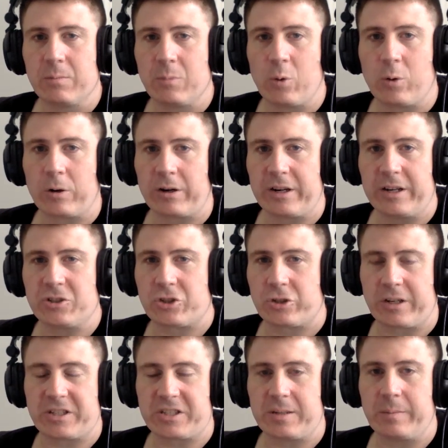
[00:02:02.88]
more
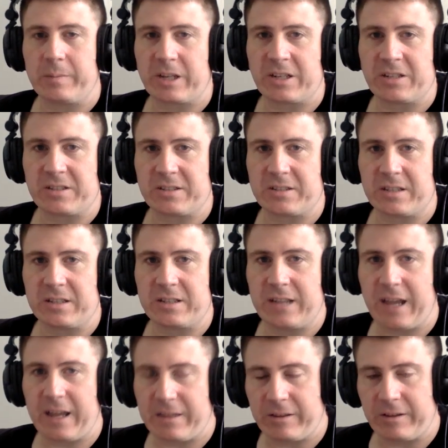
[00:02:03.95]
interesting because it's a
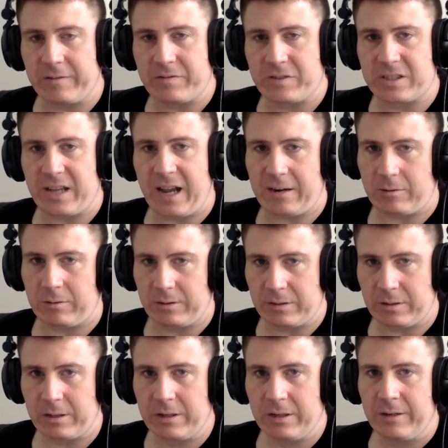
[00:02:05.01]
death of
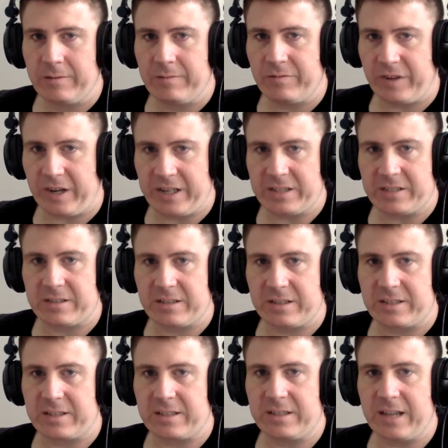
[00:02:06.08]
sacrifice,
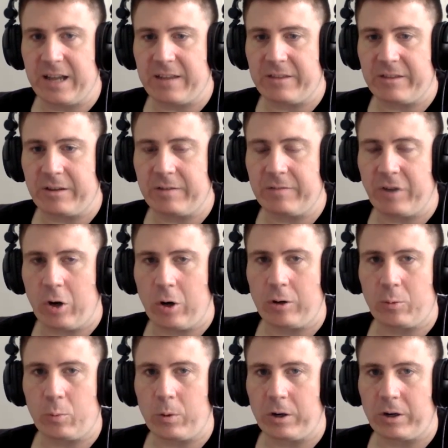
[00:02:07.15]
it's a death of
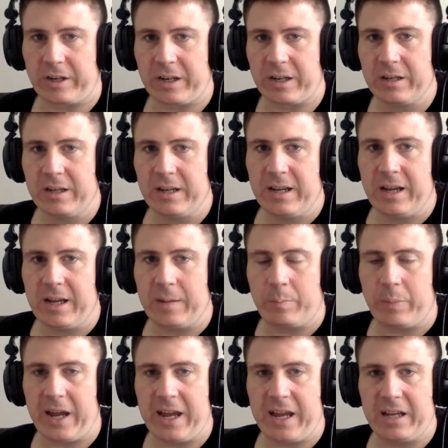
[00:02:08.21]
hard work
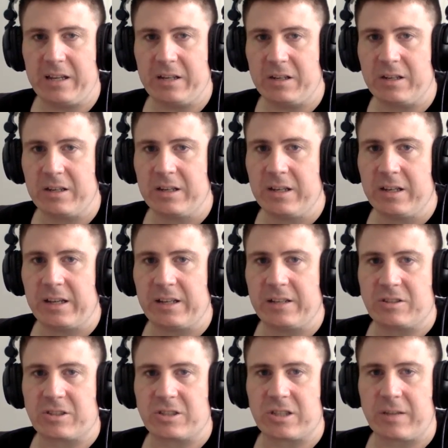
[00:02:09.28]
and pain
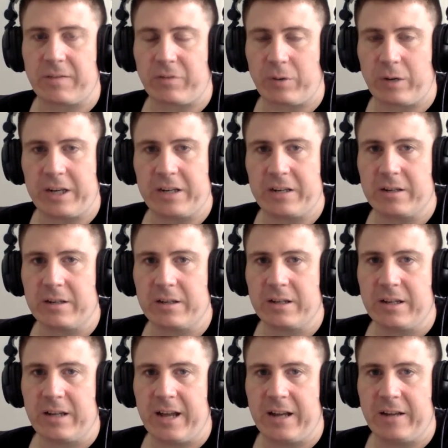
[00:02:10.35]
and suffering
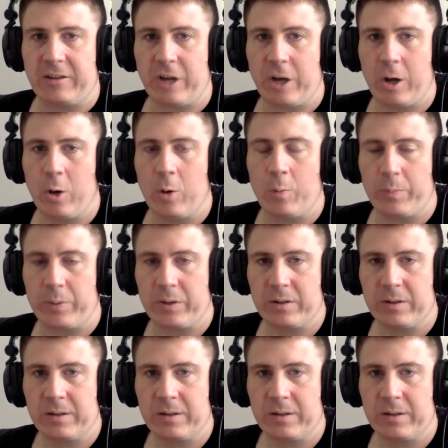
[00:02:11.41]
and hope.